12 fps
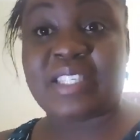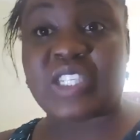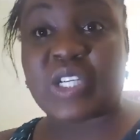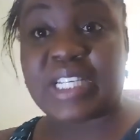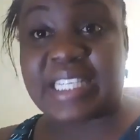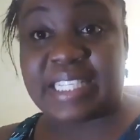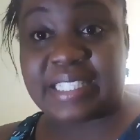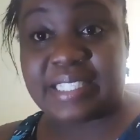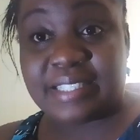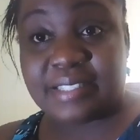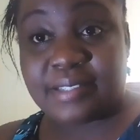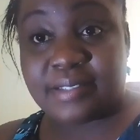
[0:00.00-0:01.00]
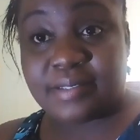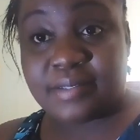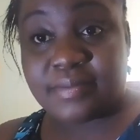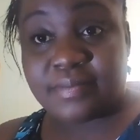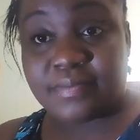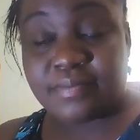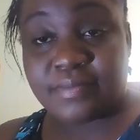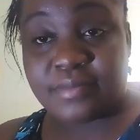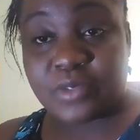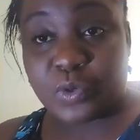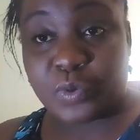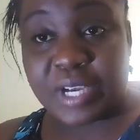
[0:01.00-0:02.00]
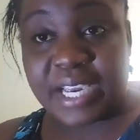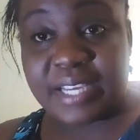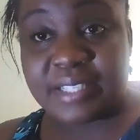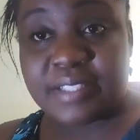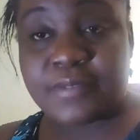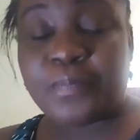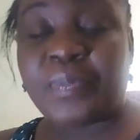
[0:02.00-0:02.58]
studies, right?